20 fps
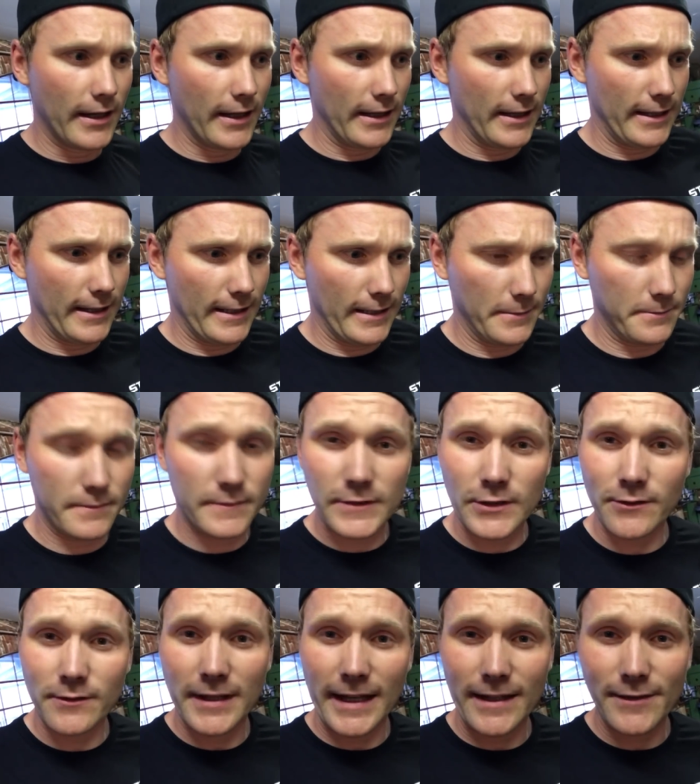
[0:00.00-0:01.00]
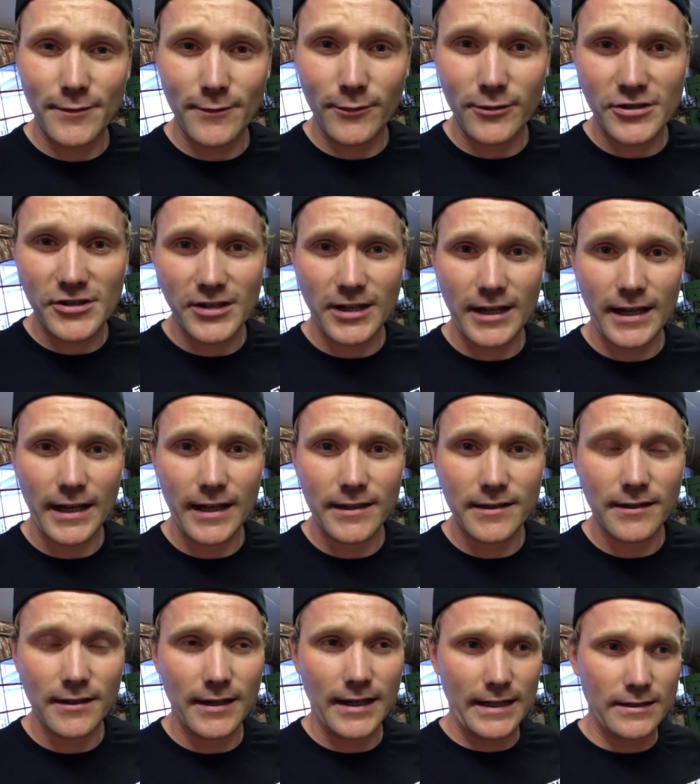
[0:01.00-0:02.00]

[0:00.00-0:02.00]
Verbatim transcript: Um, so thanks for watching again.